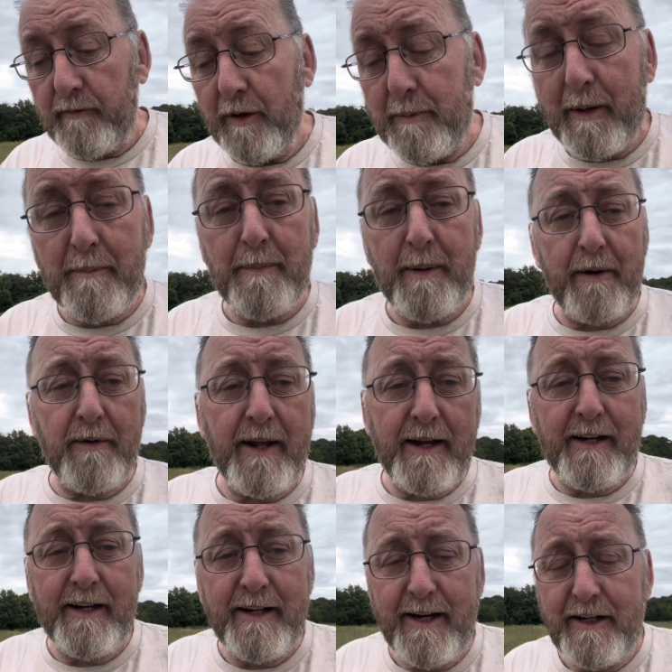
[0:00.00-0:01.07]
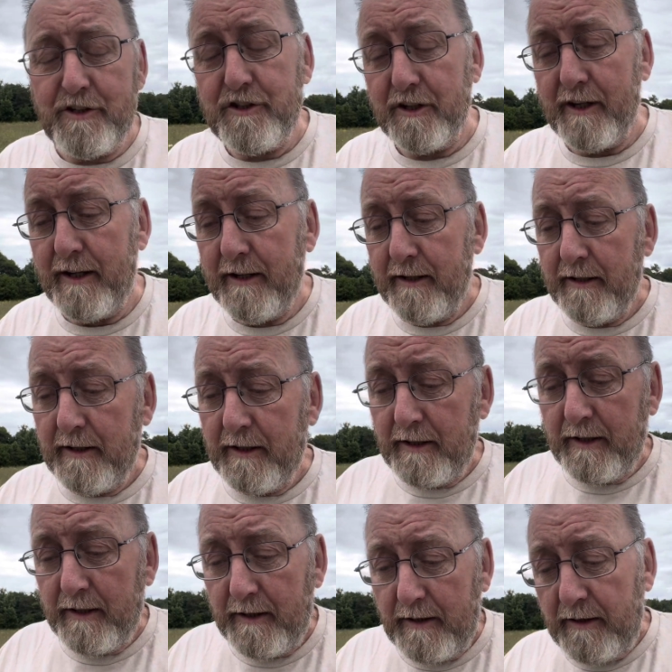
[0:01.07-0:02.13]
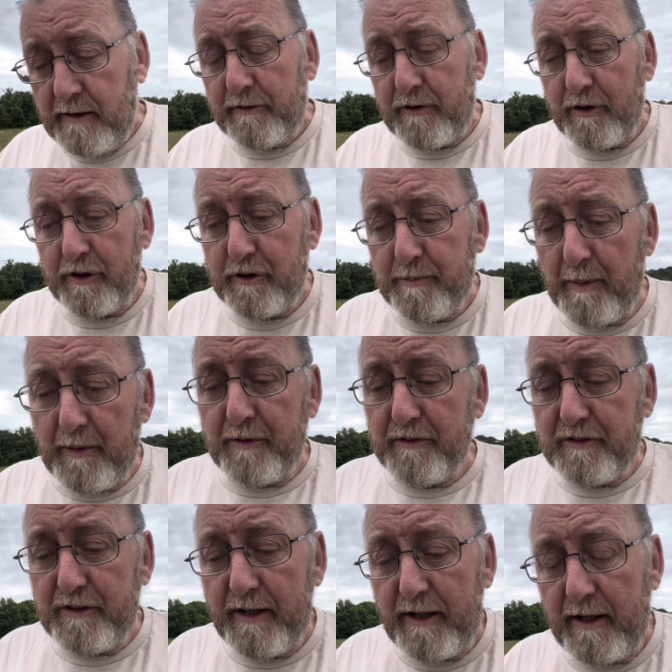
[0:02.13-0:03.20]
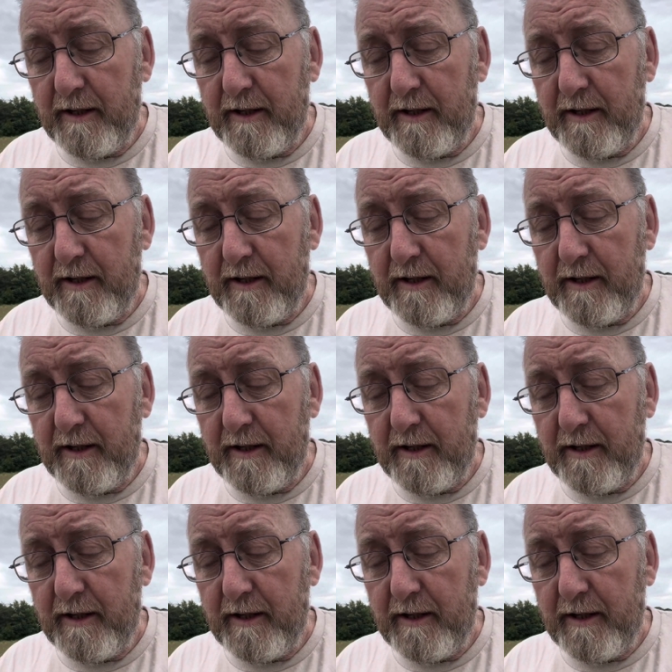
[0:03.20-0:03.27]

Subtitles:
about parent alienation. So I experienced it.